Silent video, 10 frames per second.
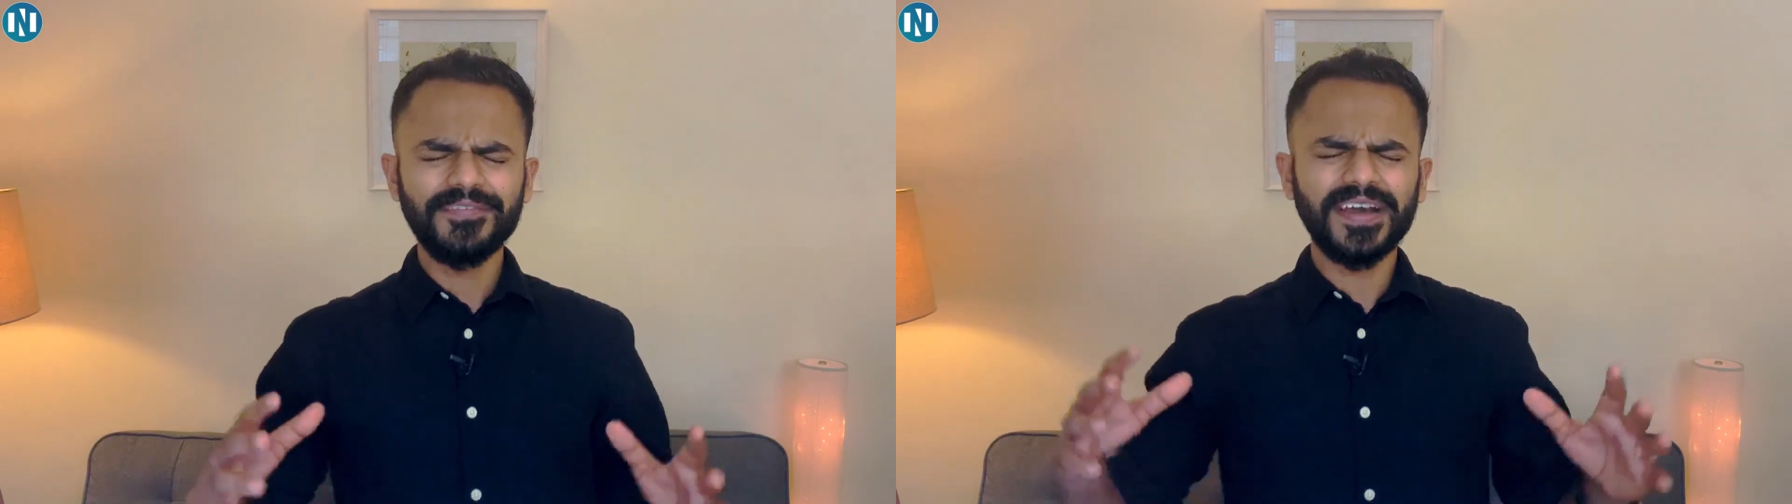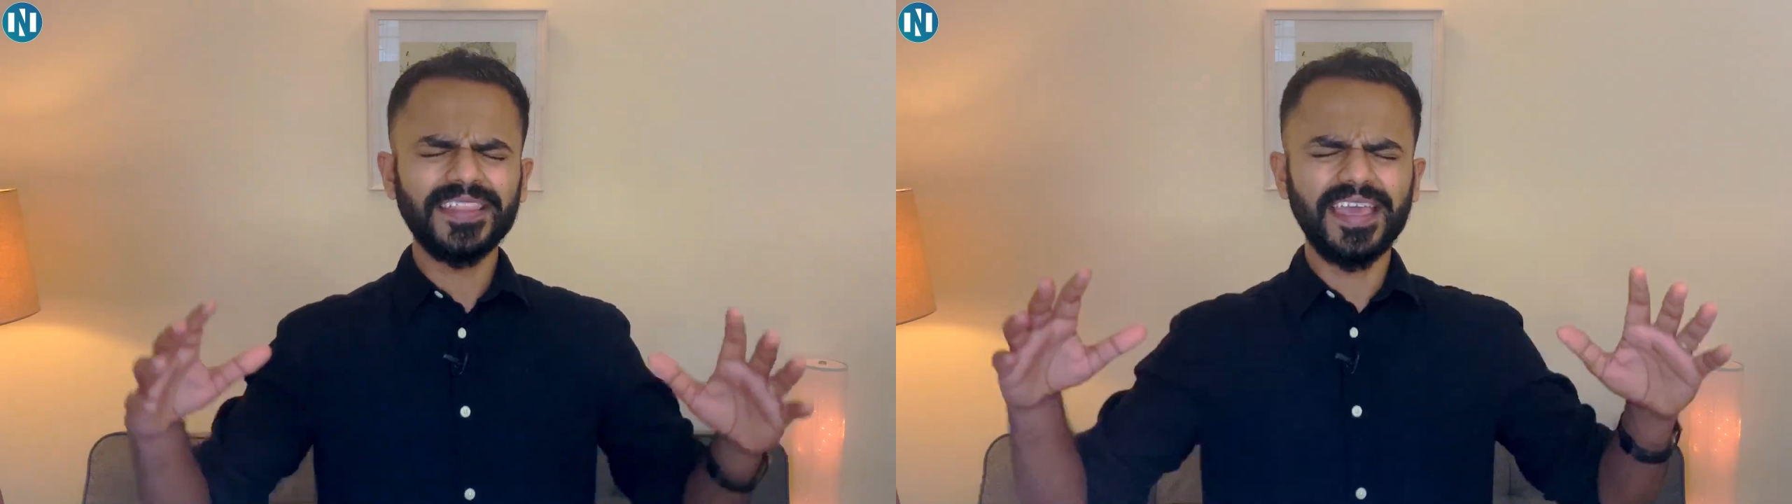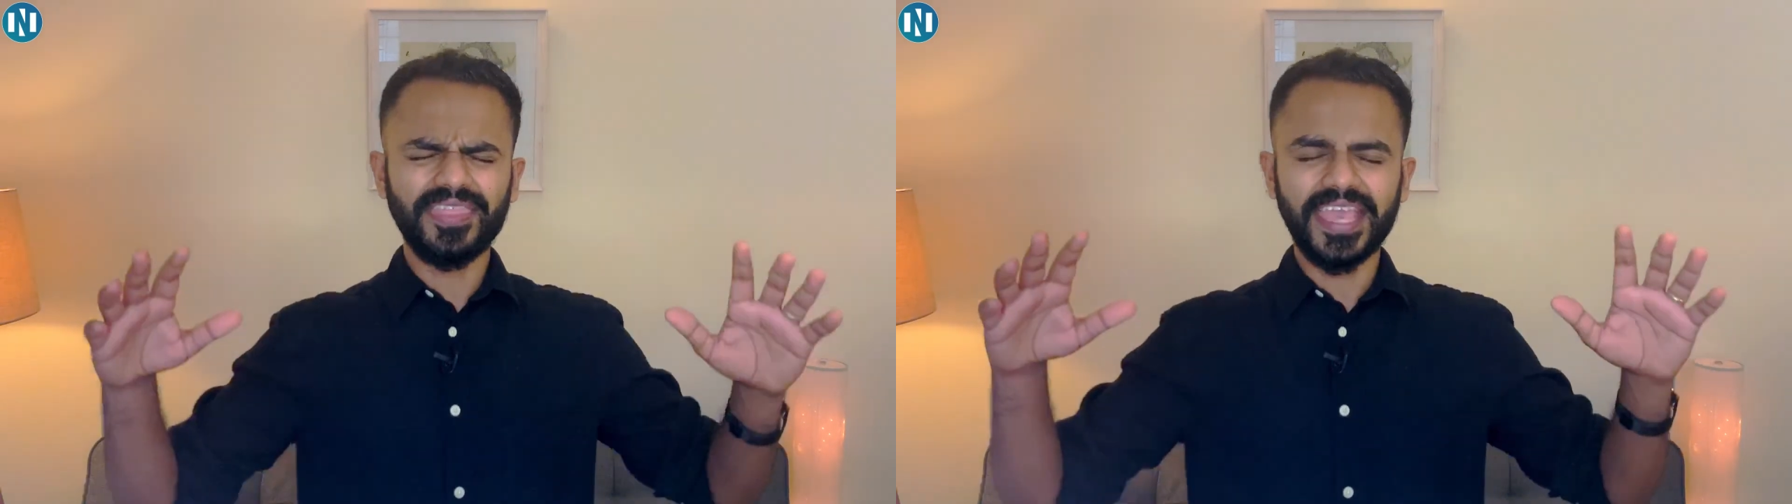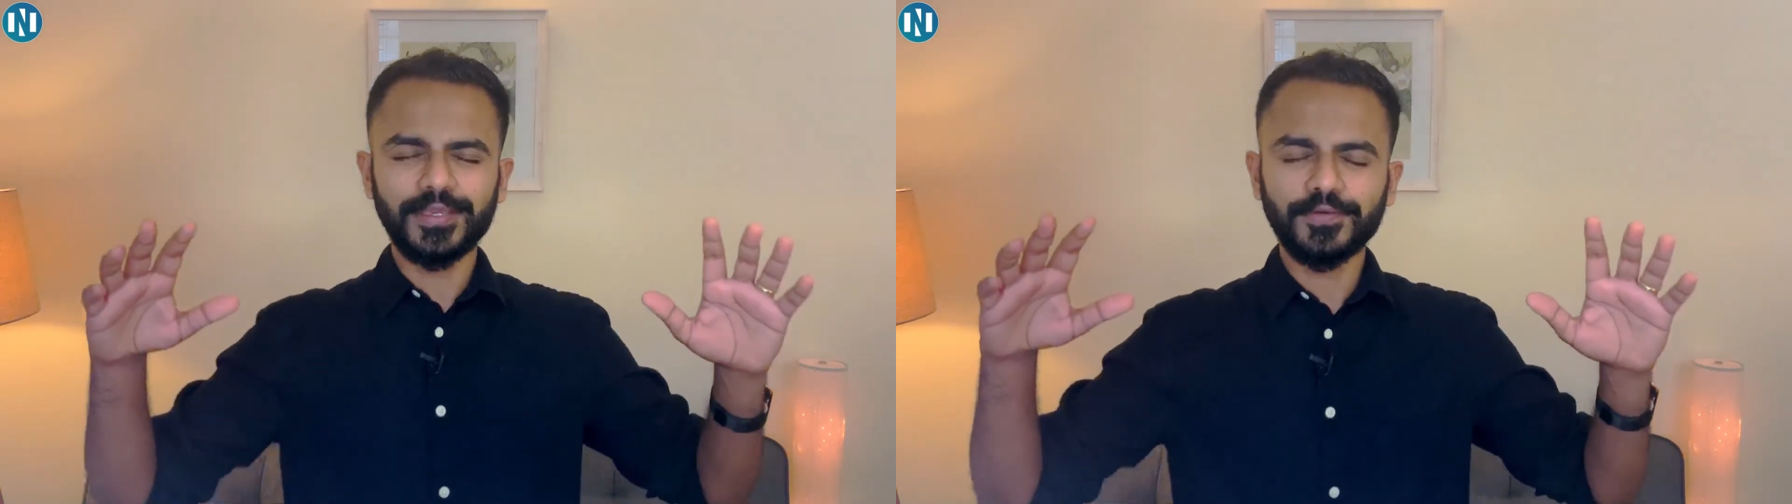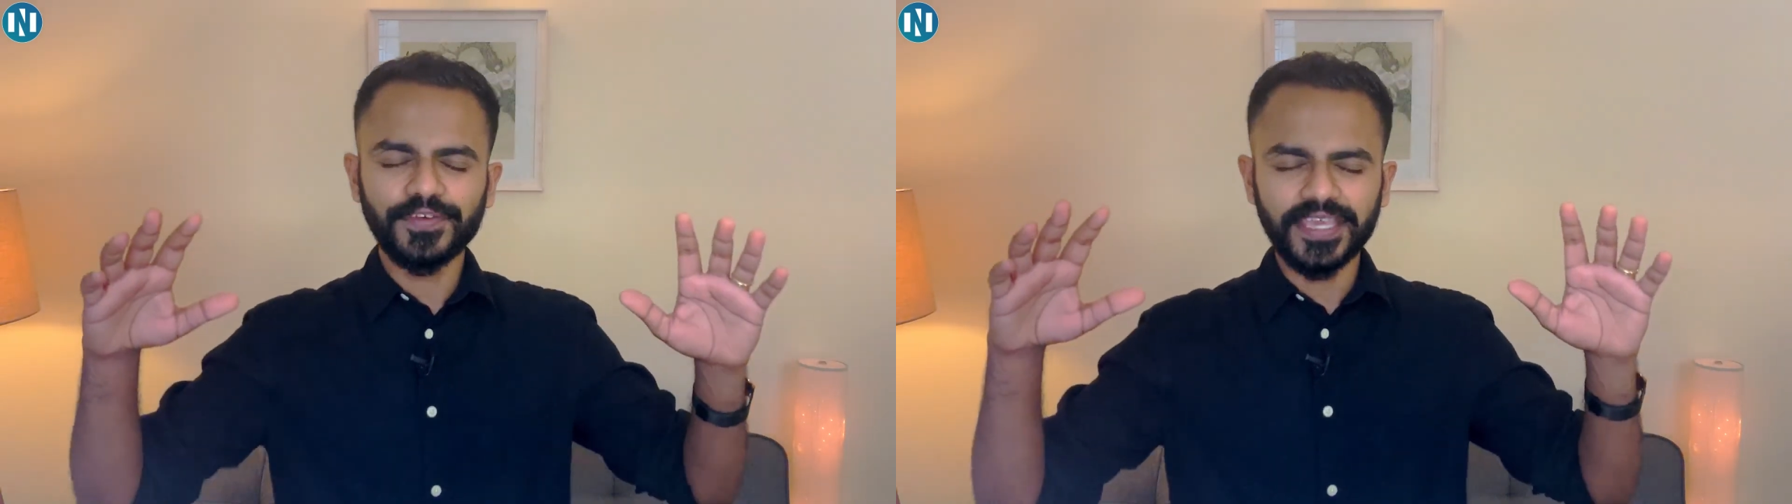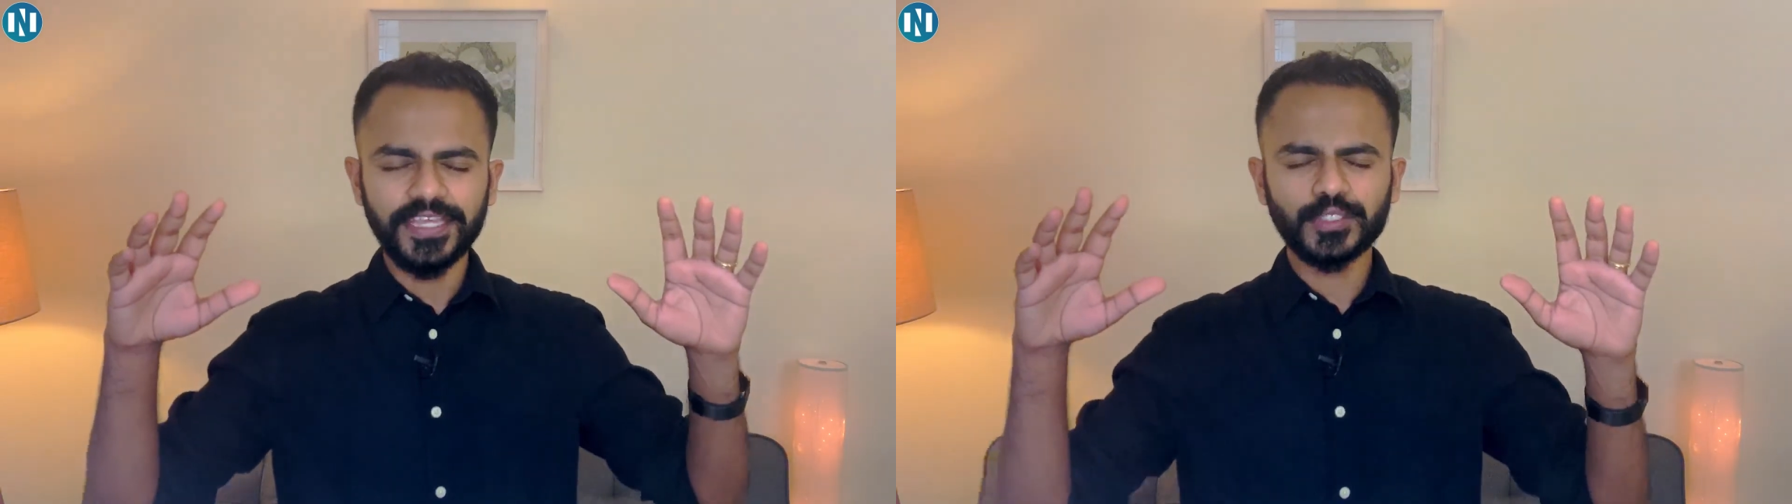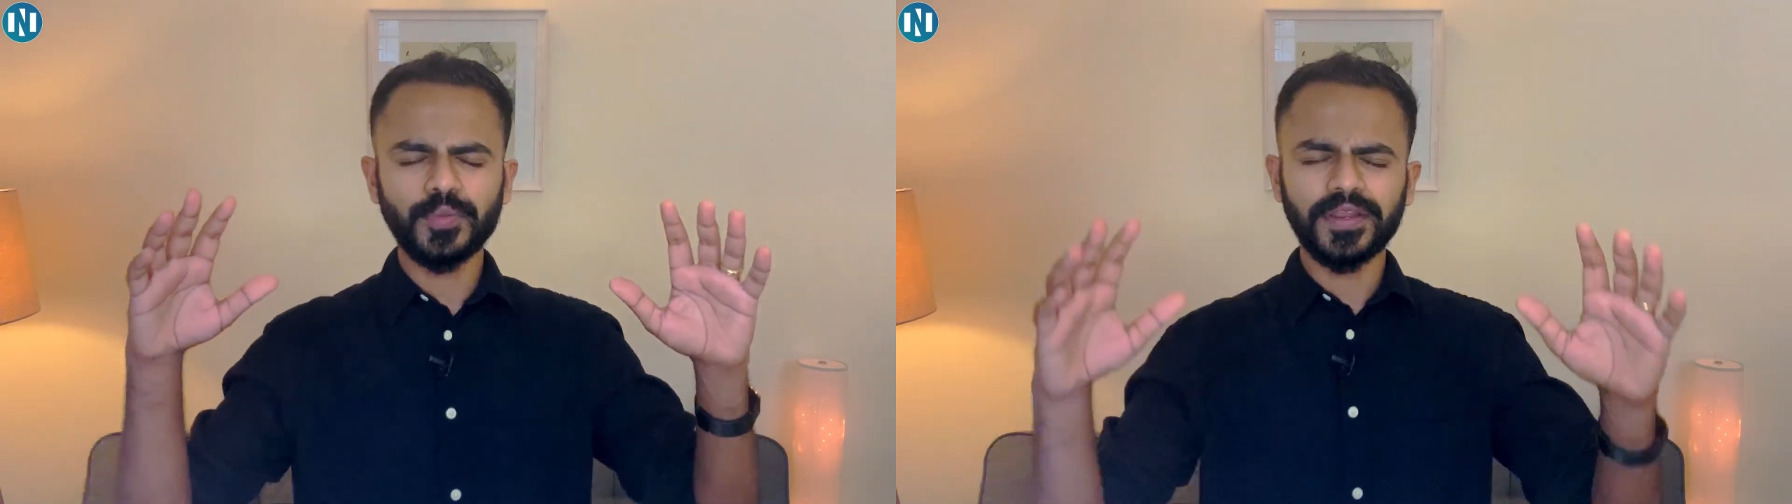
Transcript: Father, I thank you for each